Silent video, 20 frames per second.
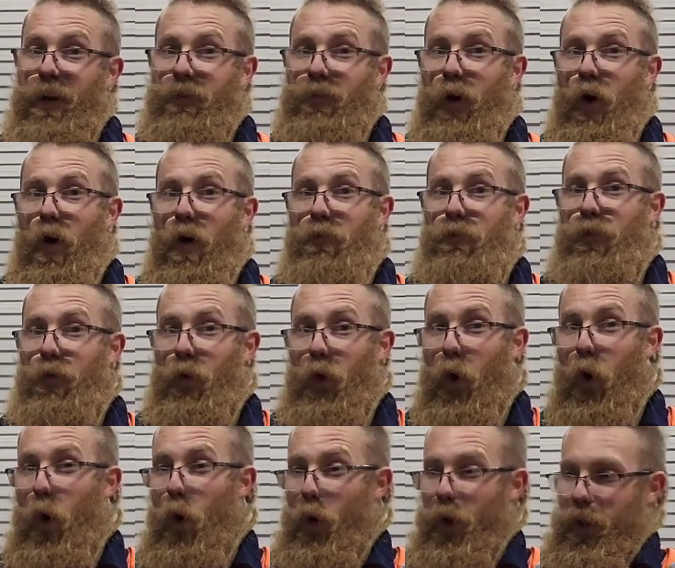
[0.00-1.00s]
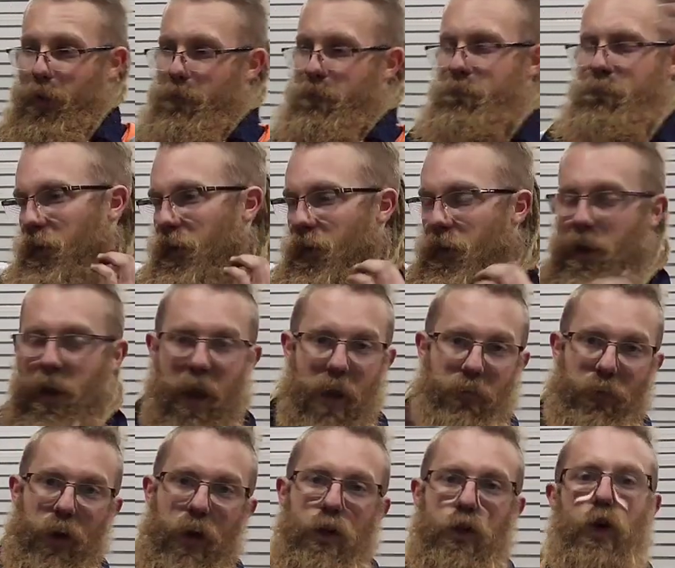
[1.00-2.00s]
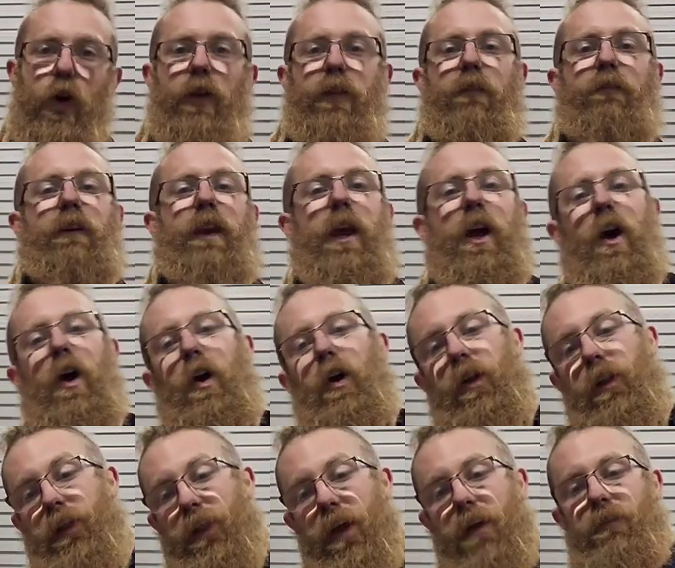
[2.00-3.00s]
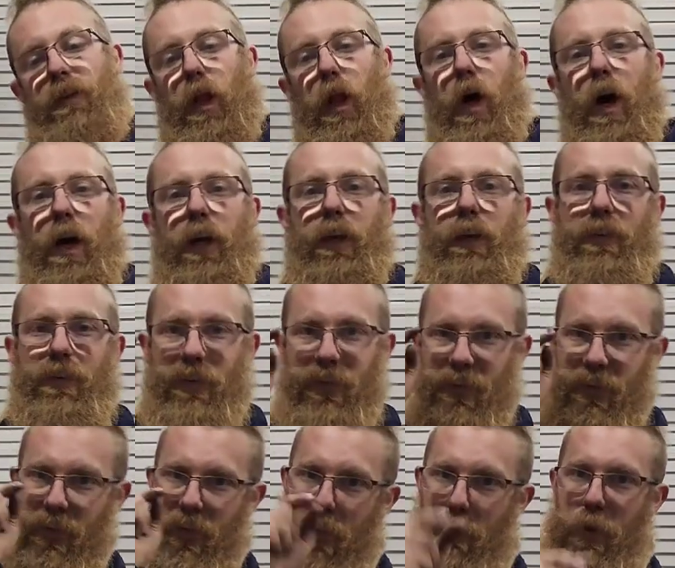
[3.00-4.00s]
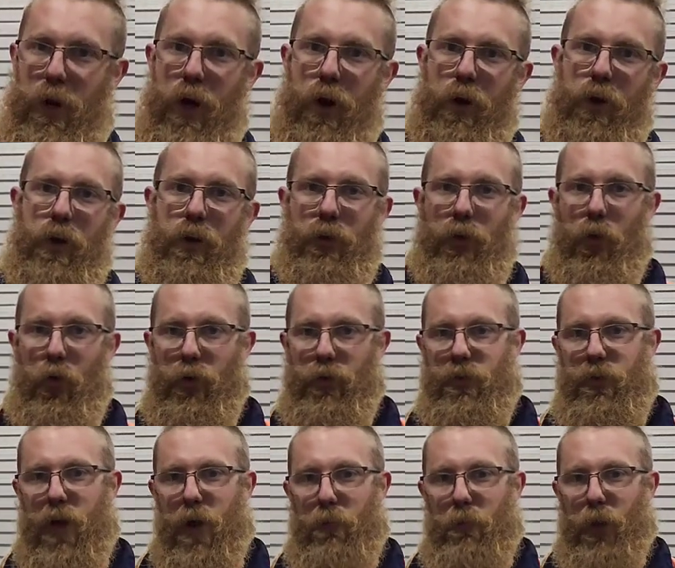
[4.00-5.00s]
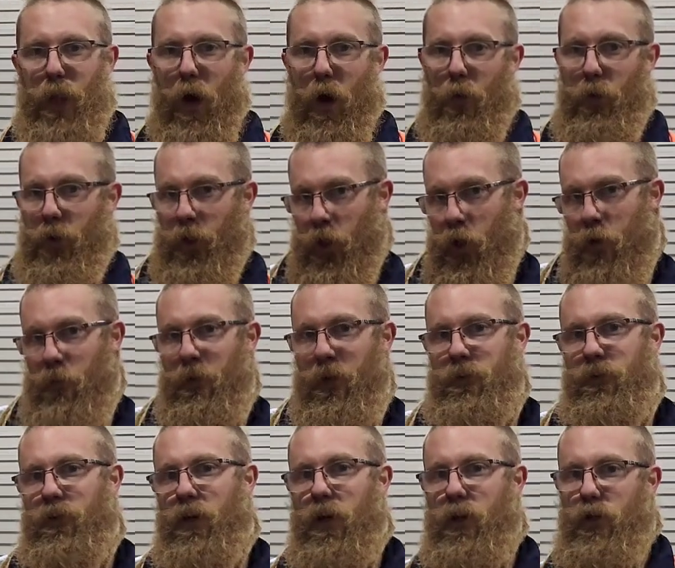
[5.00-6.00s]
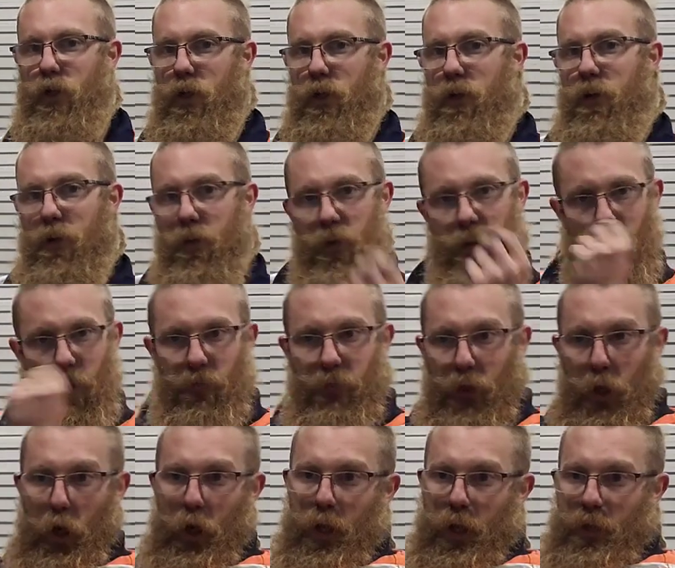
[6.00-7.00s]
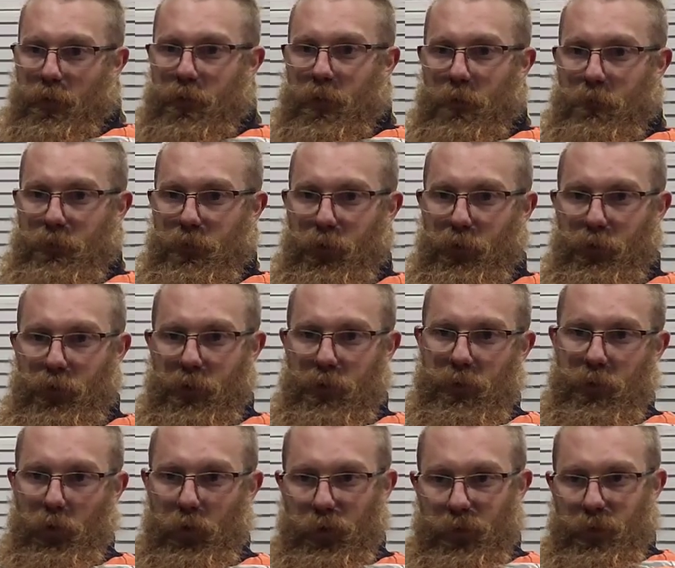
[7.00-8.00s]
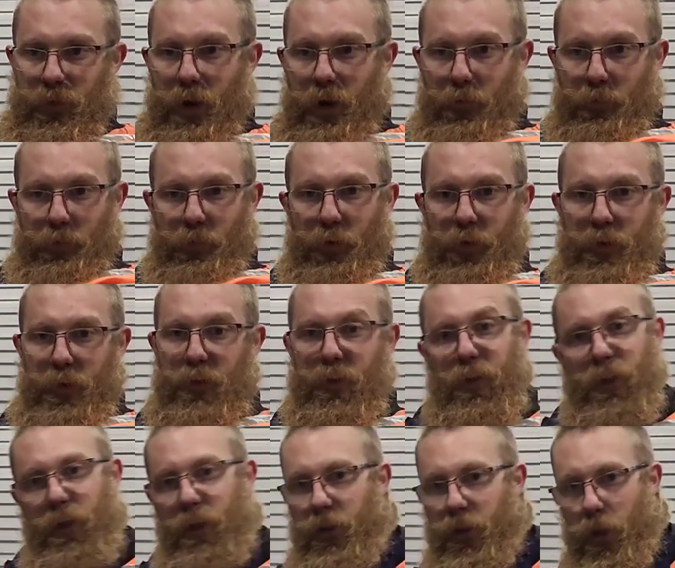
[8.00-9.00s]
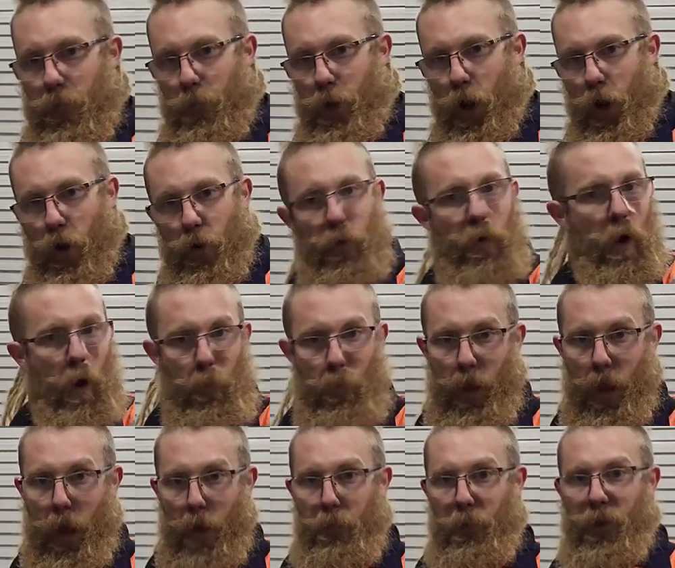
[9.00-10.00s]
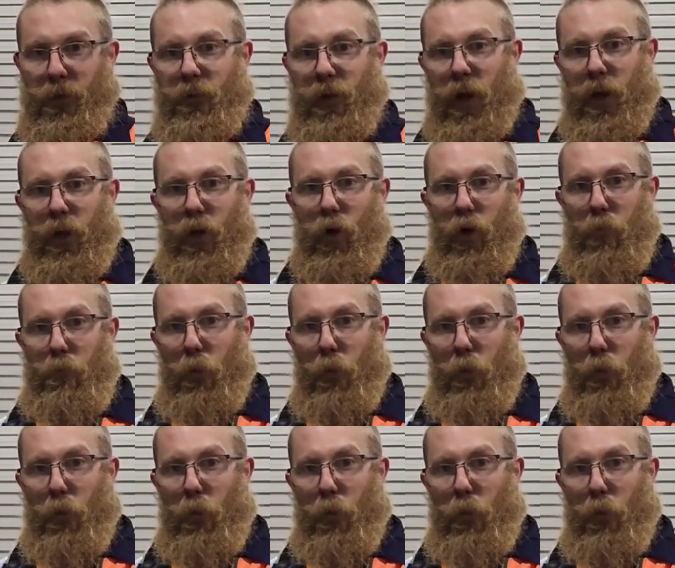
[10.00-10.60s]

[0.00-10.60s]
of time for recording. If you enjoyed the video, leave a like. Let me know your thoughts down below in the comment section. If you got any tips on this sort of stuff, let me know. I'll be happy to take it on